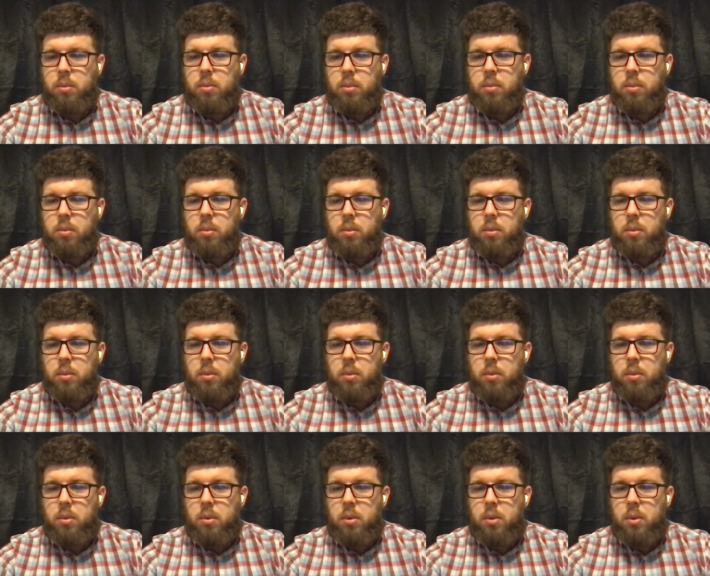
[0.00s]

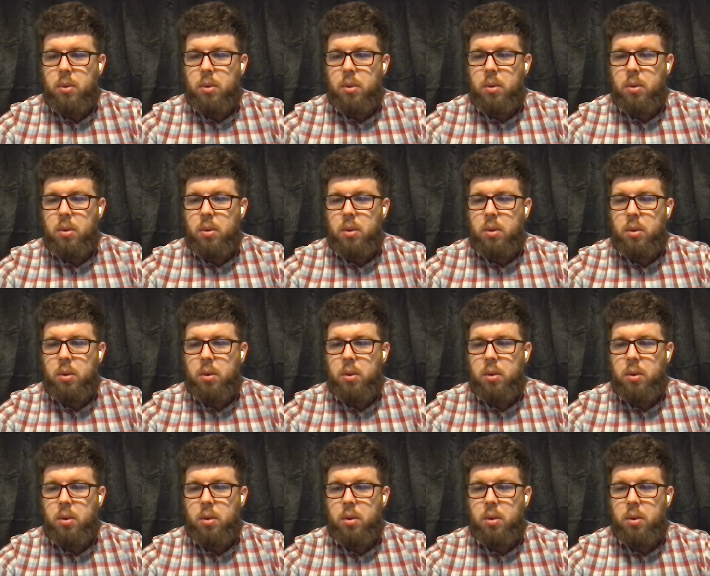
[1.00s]

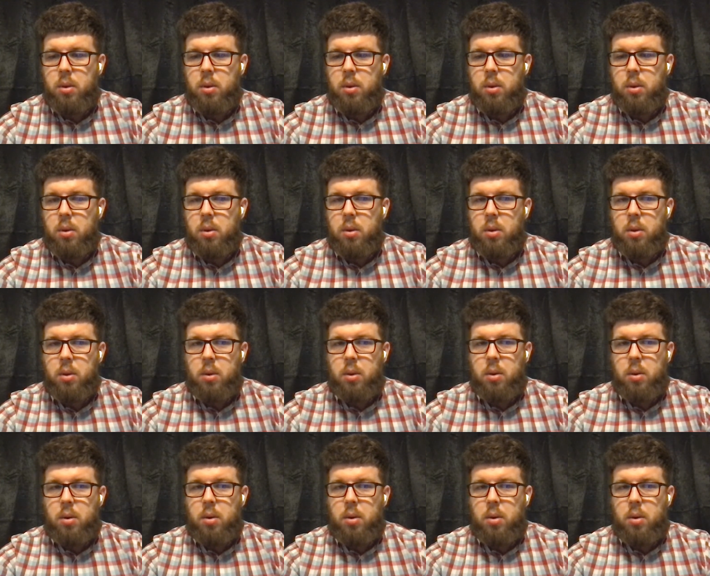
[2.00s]
(silence)